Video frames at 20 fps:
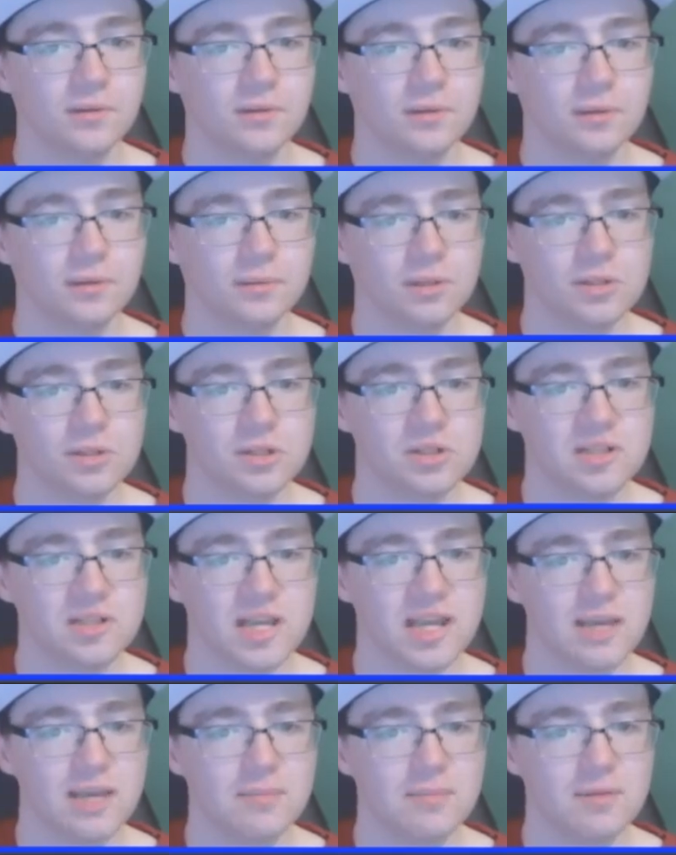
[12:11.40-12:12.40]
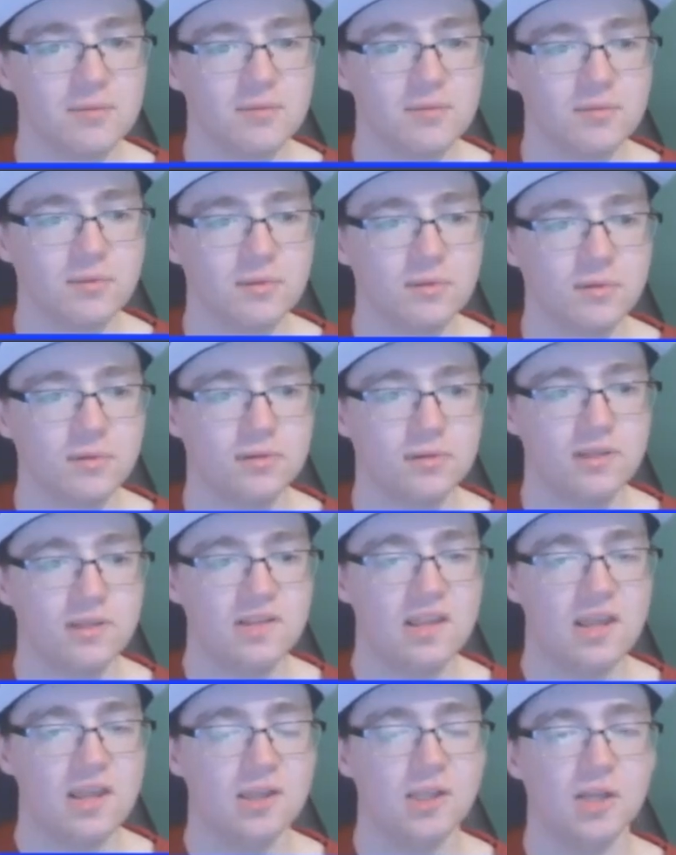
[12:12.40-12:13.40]
I'm gonna choose Amy for the
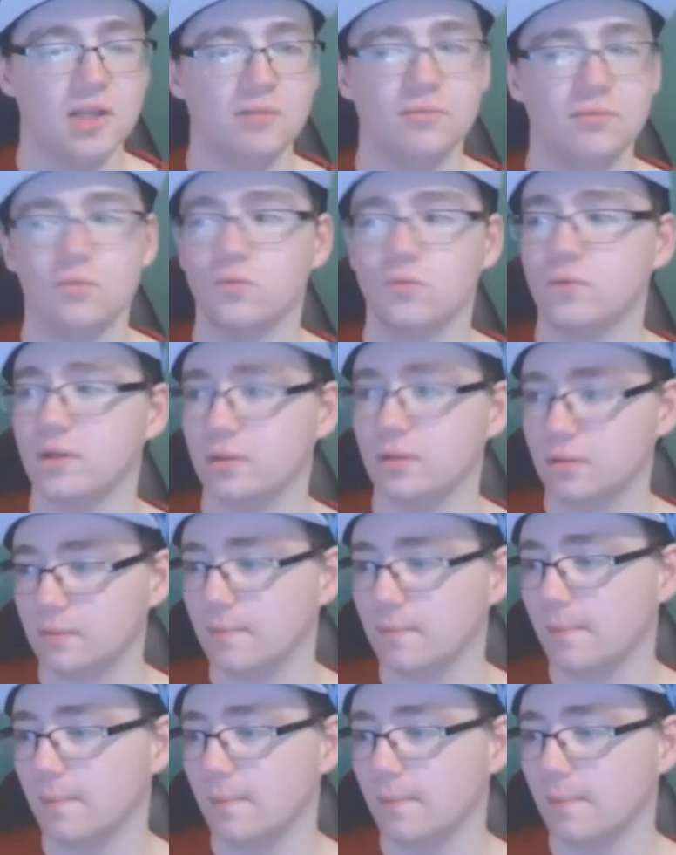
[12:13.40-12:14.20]
Daredevil one.